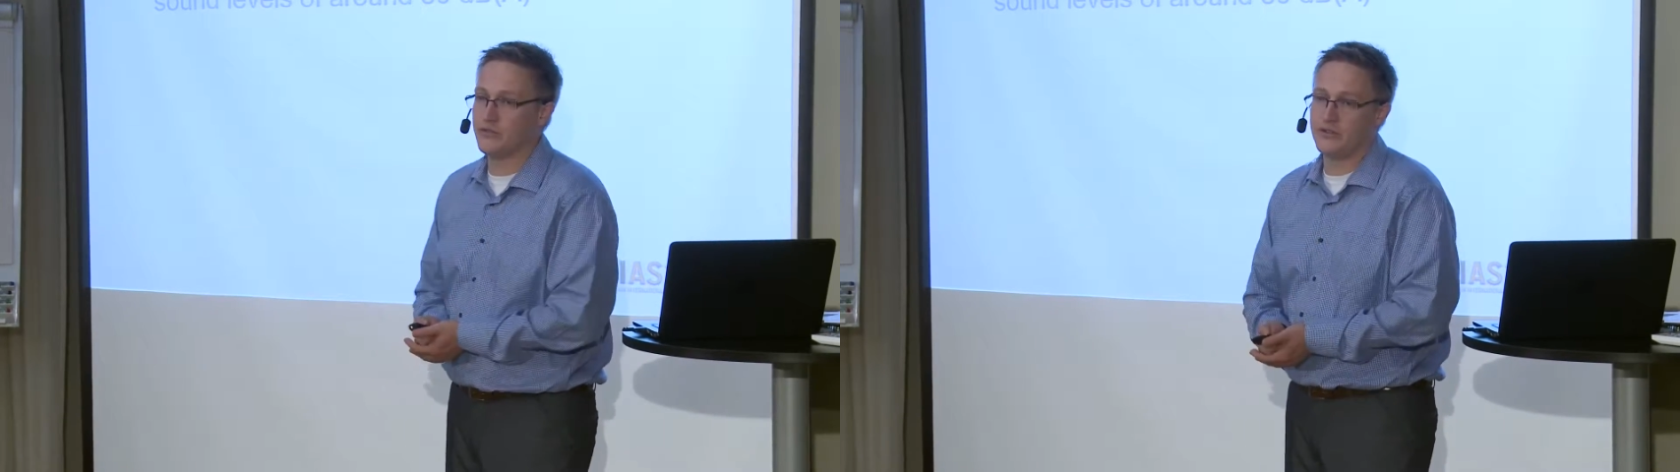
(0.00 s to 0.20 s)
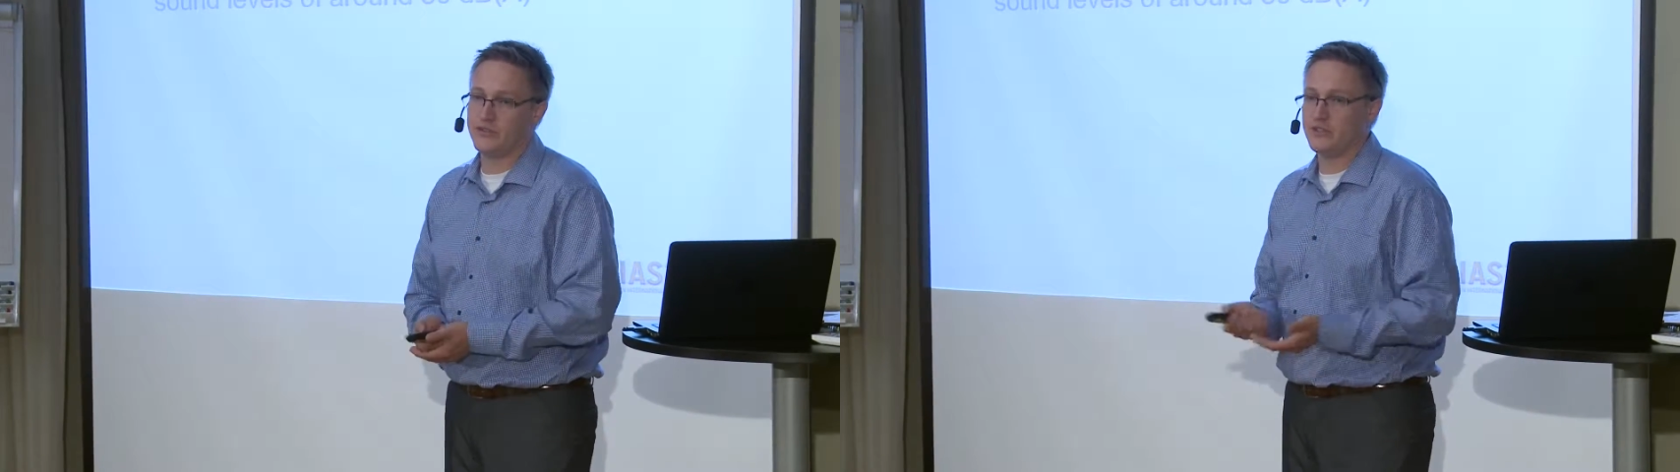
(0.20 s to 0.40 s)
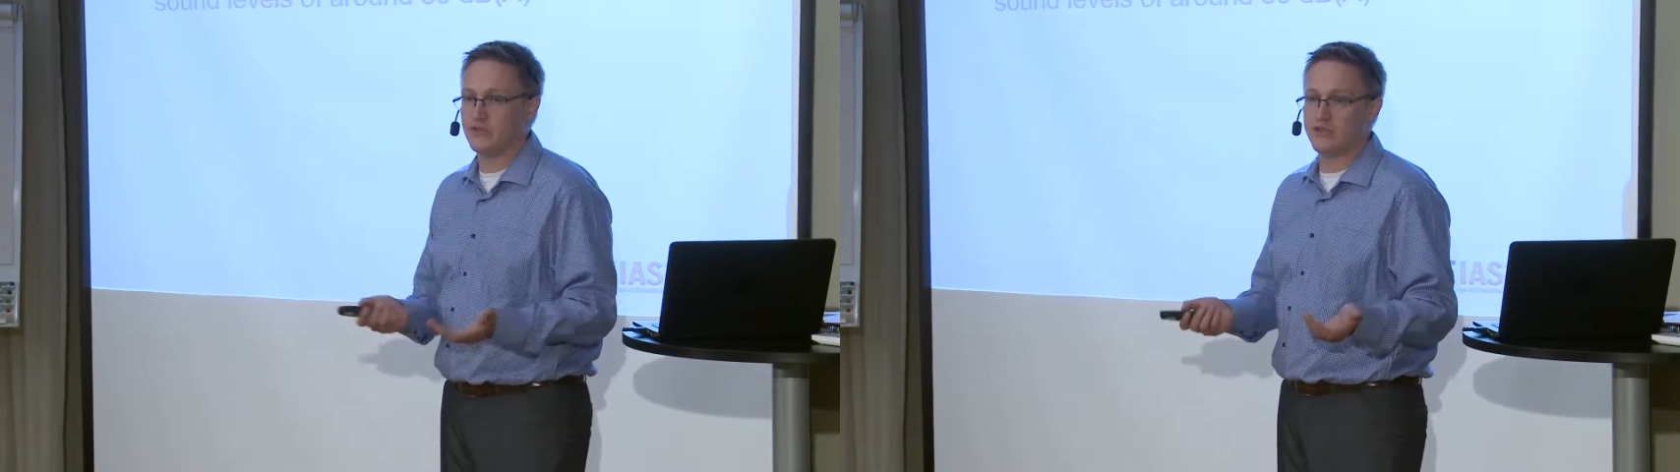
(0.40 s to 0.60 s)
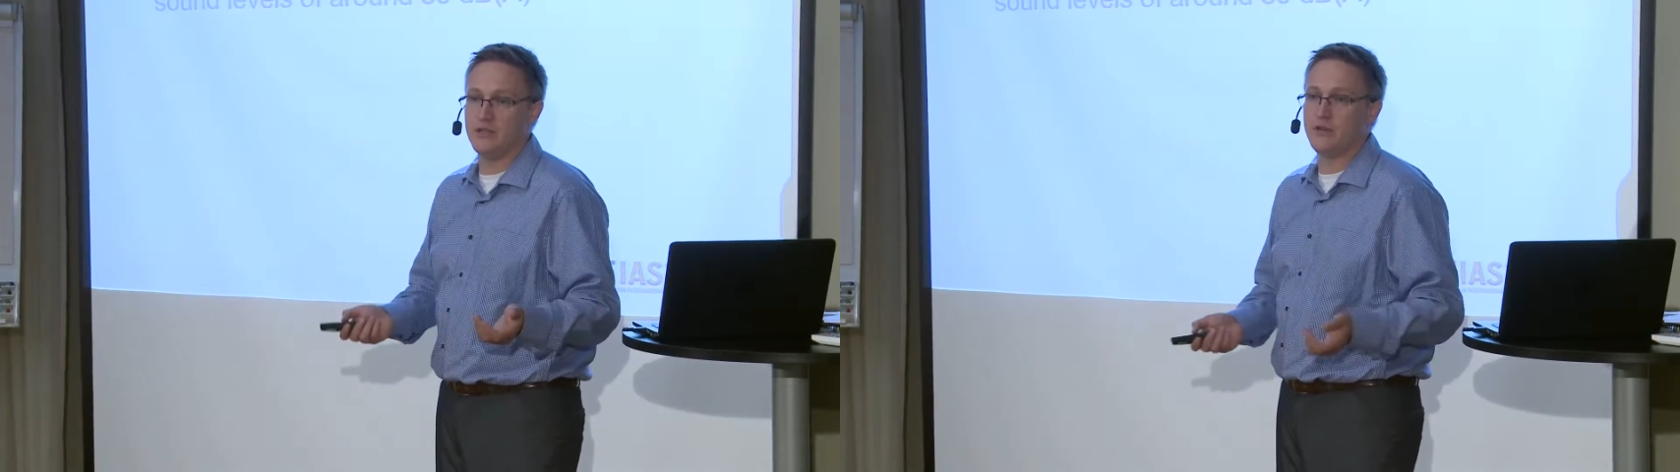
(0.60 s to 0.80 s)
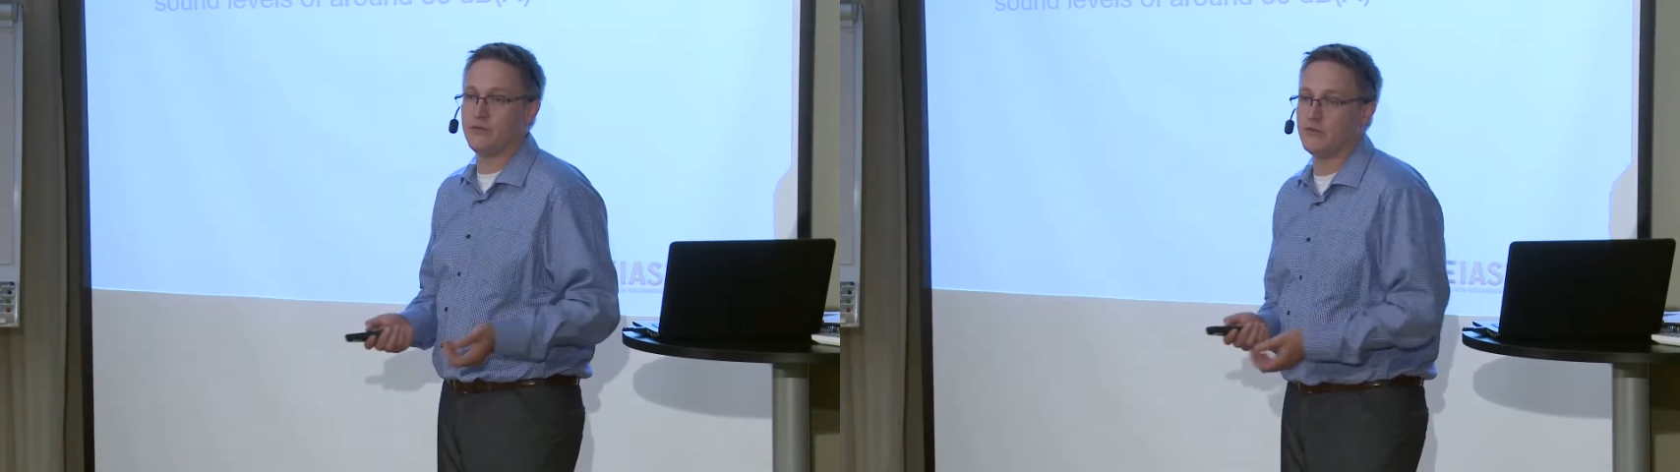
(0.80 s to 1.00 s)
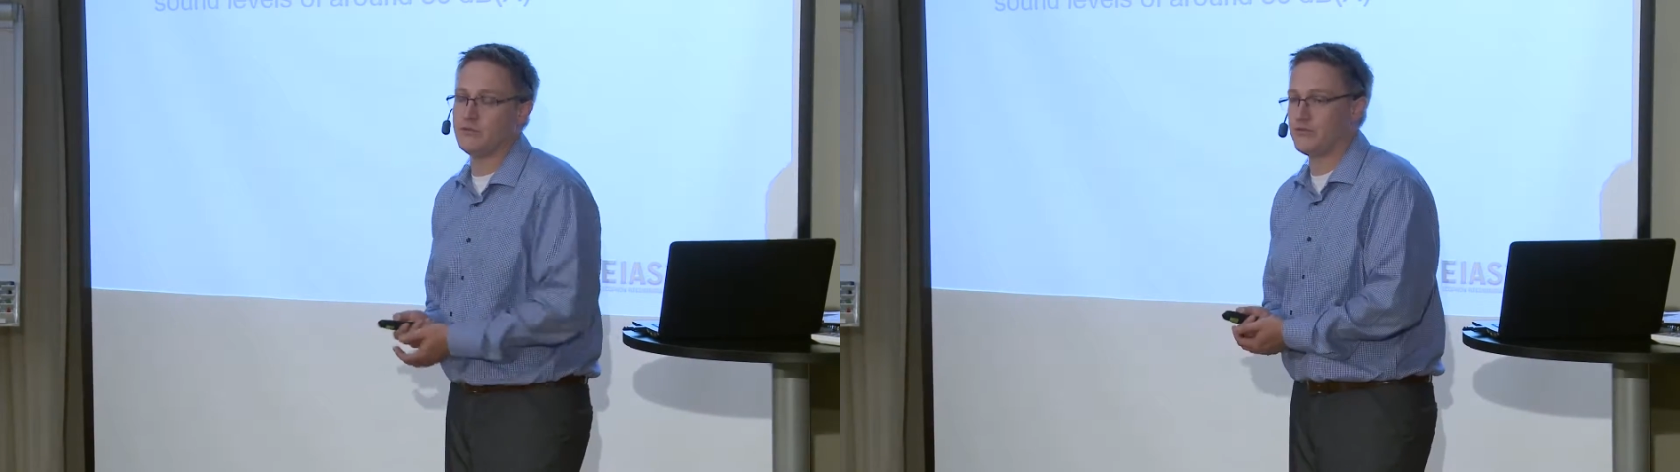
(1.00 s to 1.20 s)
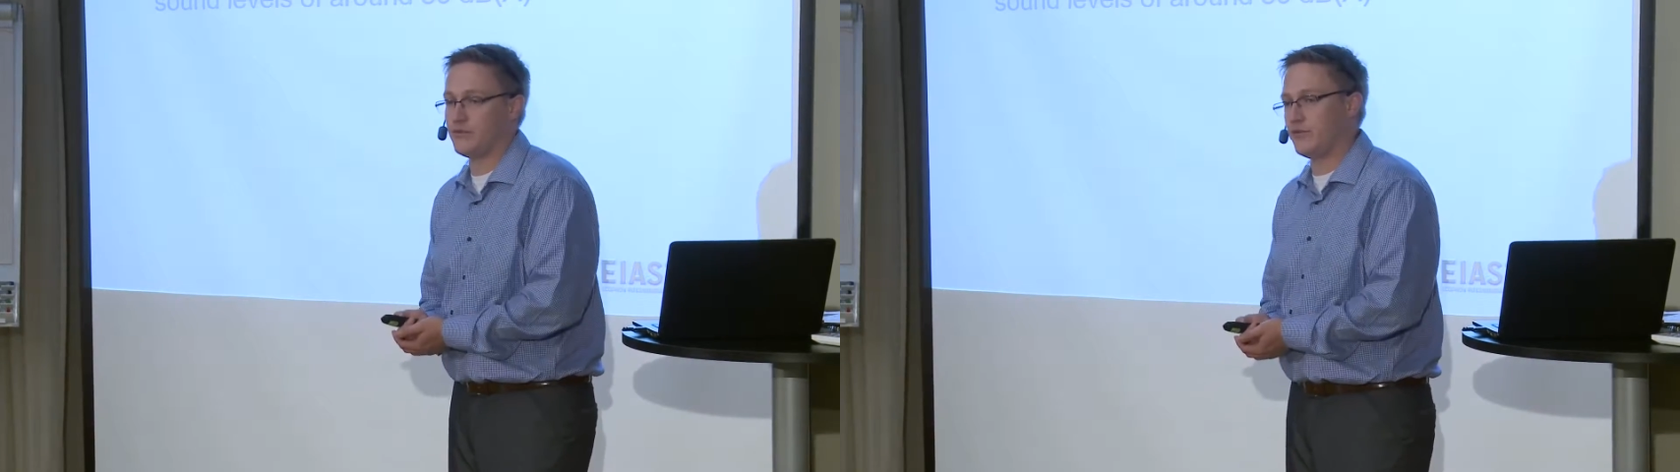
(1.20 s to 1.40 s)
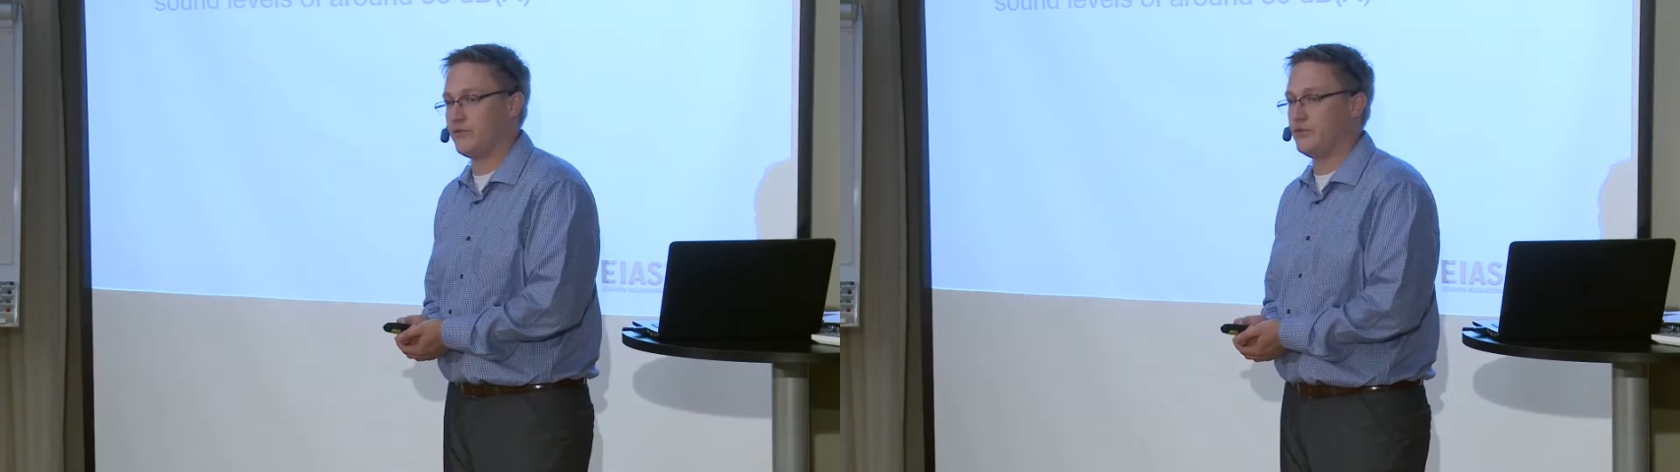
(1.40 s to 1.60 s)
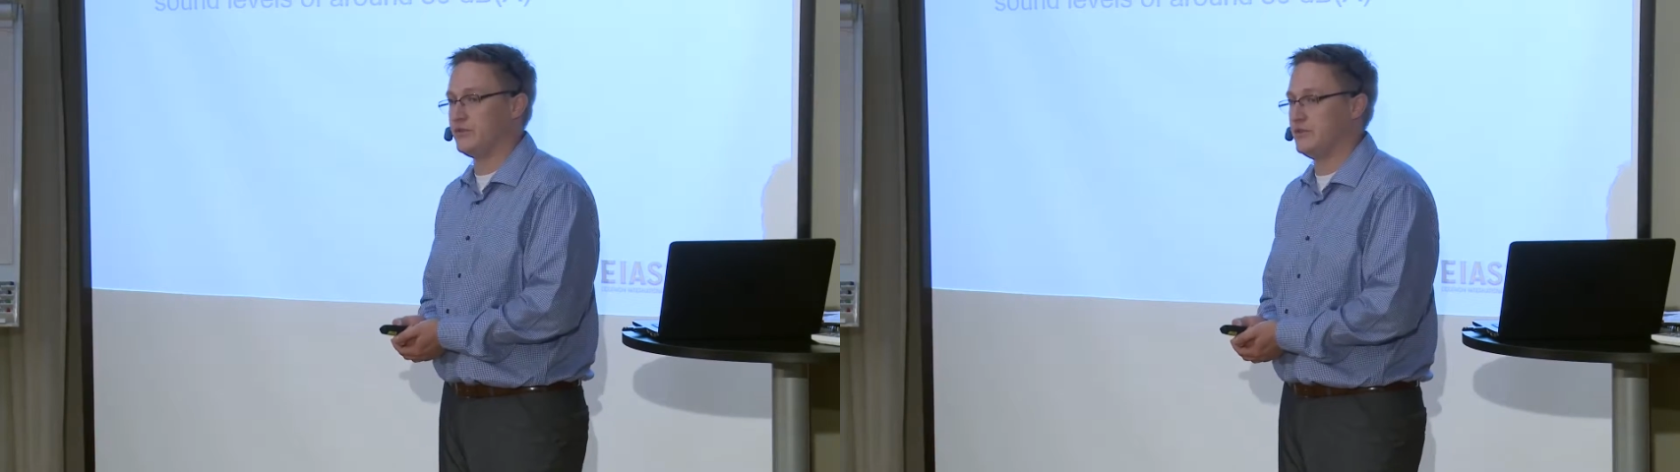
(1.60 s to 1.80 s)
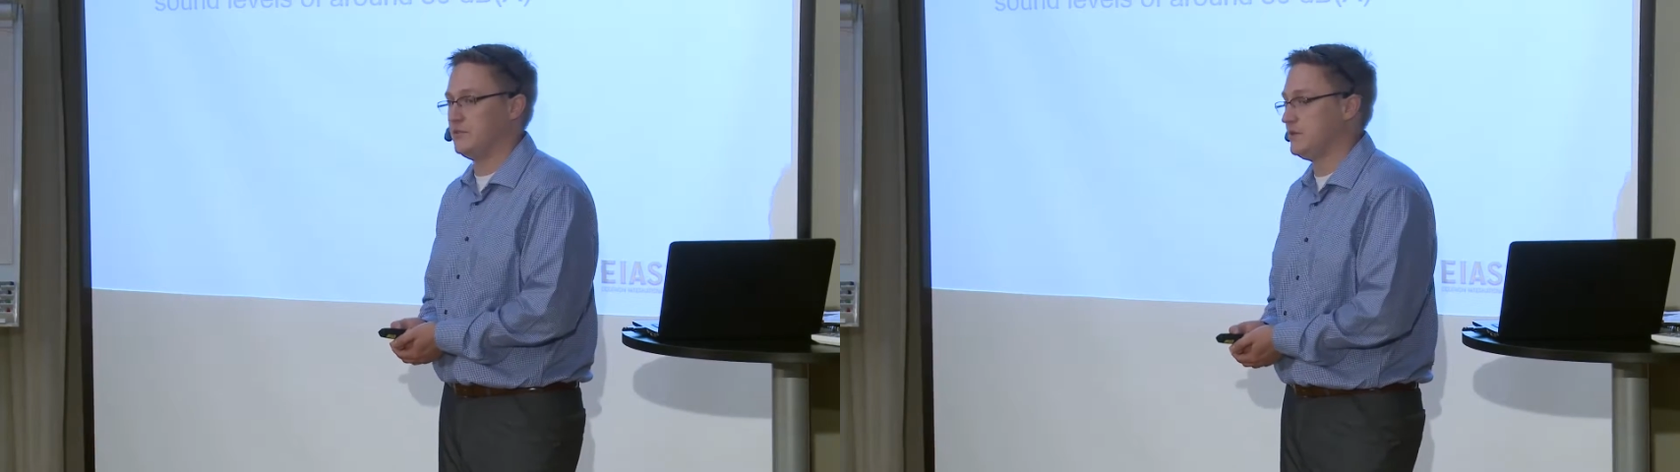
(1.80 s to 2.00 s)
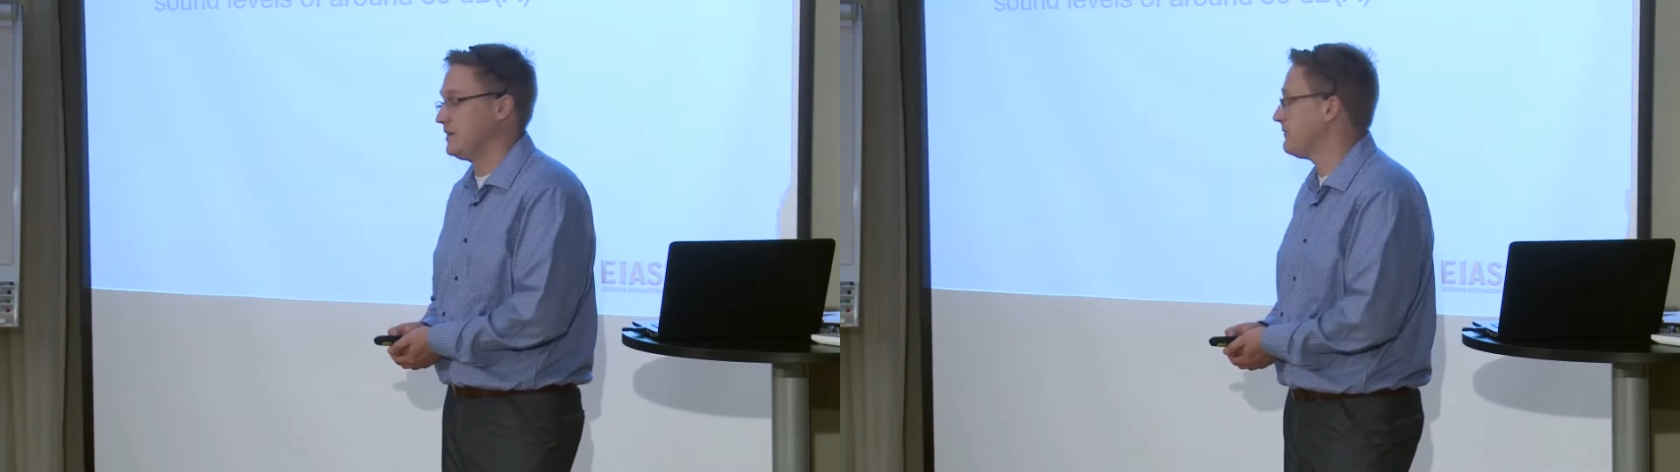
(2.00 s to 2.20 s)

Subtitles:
noise in your sleeping room of around 30 dB.